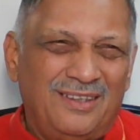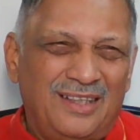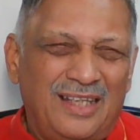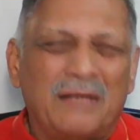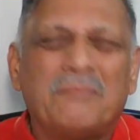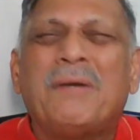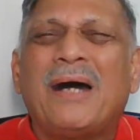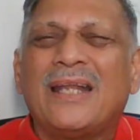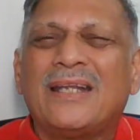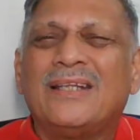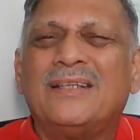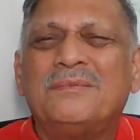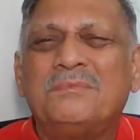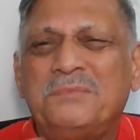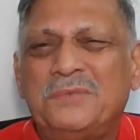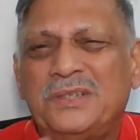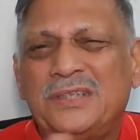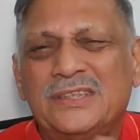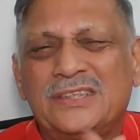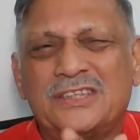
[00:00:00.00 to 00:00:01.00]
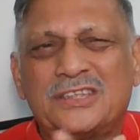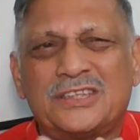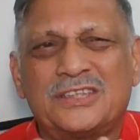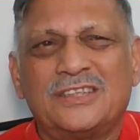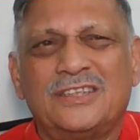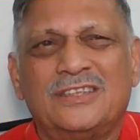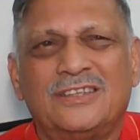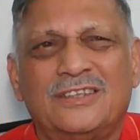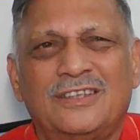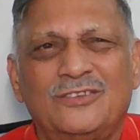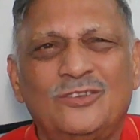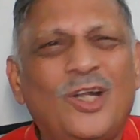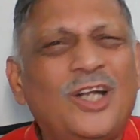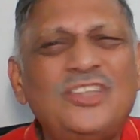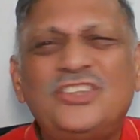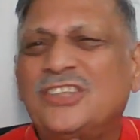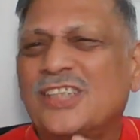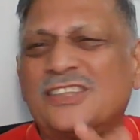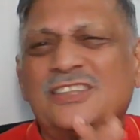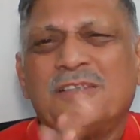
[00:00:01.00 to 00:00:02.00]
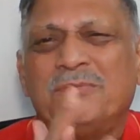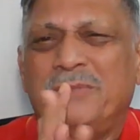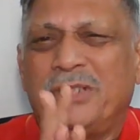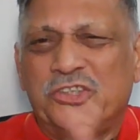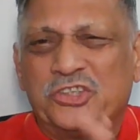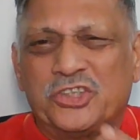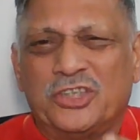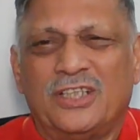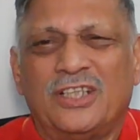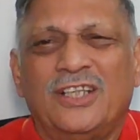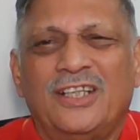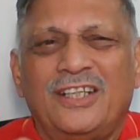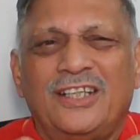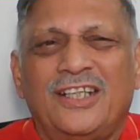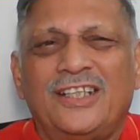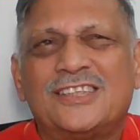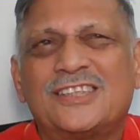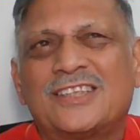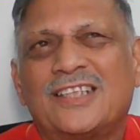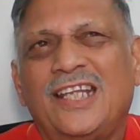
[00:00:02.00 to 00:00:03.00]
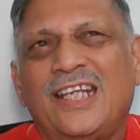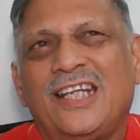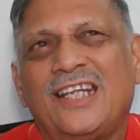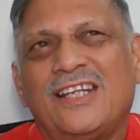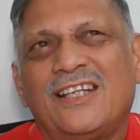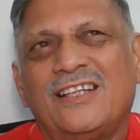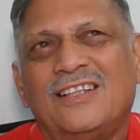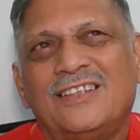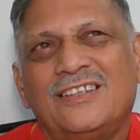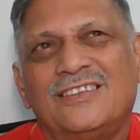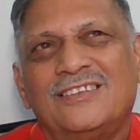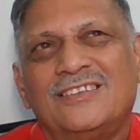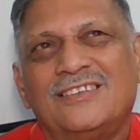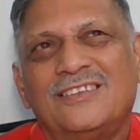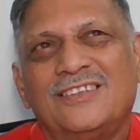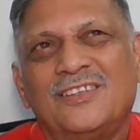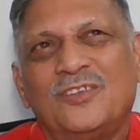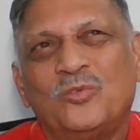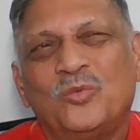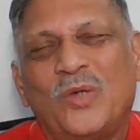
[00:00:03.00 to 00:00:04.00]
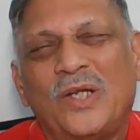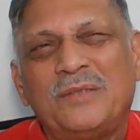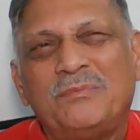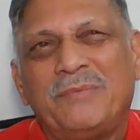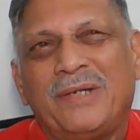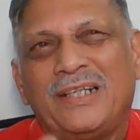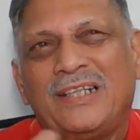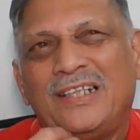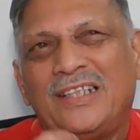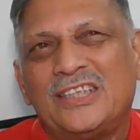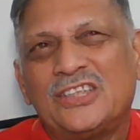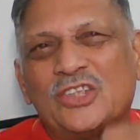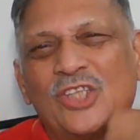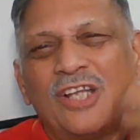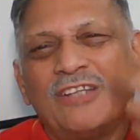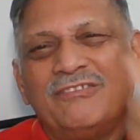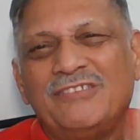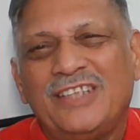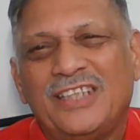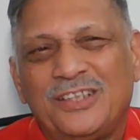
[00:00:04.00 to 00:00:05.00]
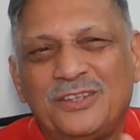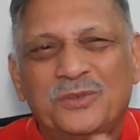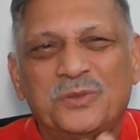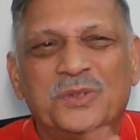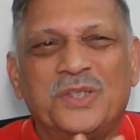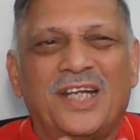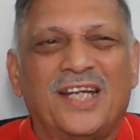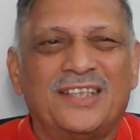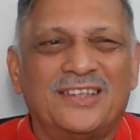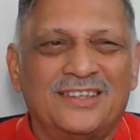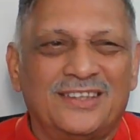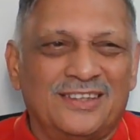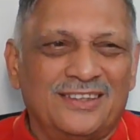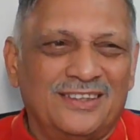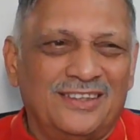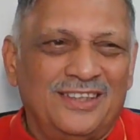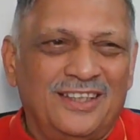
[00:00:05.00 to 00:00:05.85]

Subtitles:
Amalgam is not just a mixture, it's like one metal dissolving into the other.